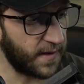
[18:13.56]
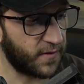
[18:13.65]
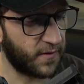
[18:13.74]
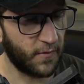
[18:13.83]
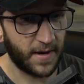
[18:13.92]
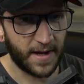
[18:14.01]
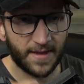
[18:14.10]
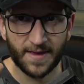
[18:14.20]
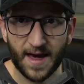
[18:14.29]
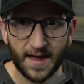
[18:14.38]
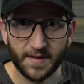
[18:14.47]
to uh,
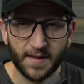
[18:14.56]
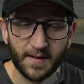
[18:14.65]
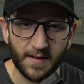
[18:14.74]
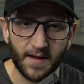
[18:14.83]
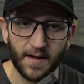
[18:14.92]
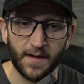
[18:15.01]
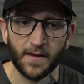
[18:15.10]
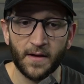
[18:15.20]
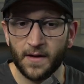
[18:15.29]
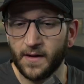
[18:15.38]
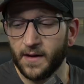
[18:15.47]
test and uh,
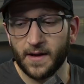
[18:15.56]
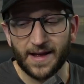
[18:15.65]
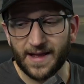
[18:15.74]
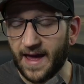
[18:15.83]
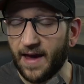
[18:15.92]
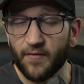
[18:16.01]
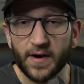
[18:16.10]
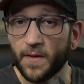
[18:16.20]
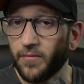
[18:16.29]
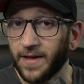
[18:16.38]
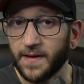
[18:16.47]
have it in
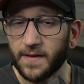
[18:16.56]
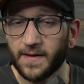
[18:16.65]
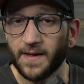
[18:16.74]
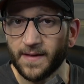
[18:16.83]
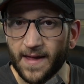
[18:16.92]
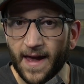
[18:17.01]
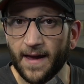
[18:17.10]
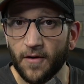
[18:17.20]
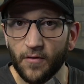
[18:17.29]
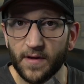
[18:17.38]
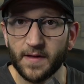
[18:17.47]
the place it's in
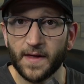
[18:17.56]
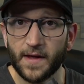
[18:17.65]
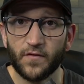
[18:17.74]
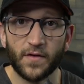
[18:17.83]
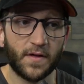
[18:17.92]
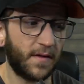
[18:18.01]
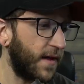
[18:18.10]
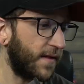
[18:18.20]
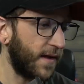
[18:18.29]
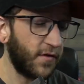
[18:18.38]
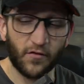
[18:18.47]
now is I just
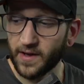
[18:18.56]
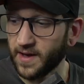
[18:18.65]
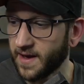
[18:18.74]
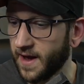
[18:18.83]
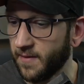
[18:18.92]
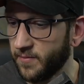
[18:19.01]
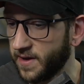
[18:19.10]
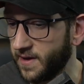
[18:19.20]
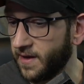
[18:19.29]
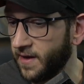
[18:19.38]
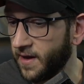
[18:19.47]
essentially
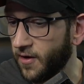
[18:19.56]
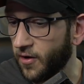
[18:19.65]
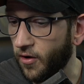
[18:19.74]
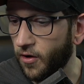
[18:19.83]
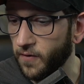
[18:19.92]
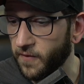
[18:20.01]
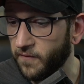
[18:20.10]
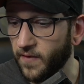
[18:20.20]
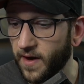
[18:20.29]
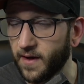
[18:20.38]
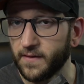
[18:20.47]
copied all the
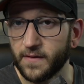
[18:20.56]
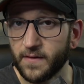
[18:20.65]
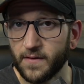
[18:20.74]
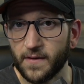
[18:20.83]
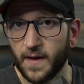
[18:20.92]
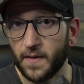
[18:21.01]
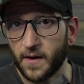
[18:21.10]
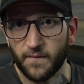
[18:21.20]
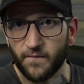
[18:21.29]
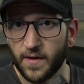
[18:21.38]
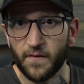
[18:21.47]
fonts and the
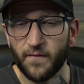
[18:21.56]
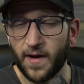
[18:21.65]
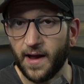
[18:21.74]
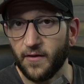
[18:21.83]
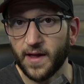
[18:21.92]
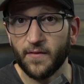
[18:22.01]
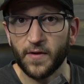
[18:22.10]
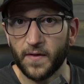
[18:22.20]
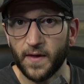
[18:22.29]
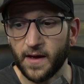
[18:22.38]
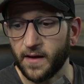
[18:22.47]
config file and
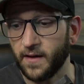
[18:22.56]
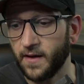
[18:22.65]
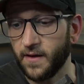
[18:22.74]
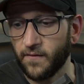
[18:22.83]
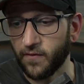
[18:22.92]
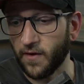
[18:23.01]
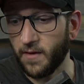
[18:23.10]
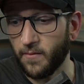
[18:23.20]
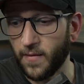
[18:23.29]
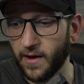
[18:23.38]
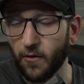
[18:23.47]
everything
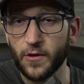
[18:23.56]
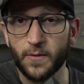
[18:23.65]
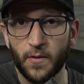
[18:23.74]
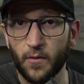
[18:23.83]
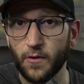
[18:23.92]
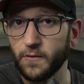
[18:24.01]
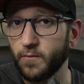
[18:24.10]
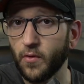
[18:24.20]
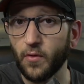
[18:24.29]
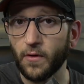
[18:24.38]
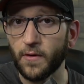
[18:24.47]
from my Ultimate Works
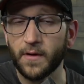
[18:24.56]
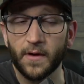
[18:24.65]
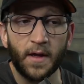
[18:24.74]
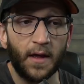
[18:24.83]
board